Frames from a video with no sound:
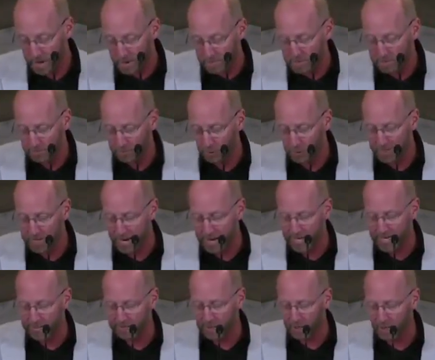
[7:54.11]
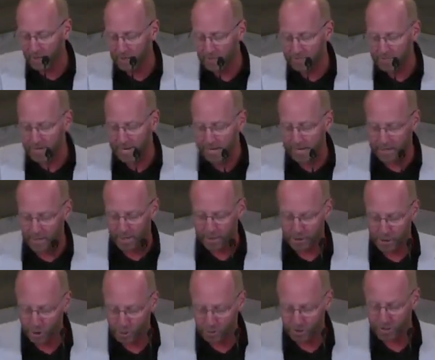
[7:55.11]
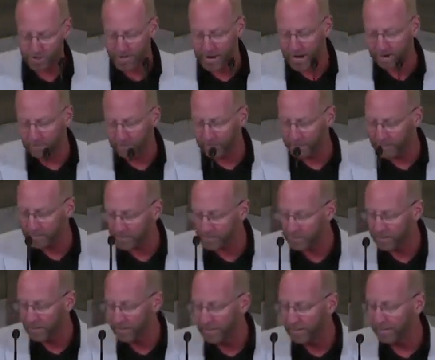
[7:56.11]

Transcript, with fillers: Before dying of a heart attack, a Jewish novelist,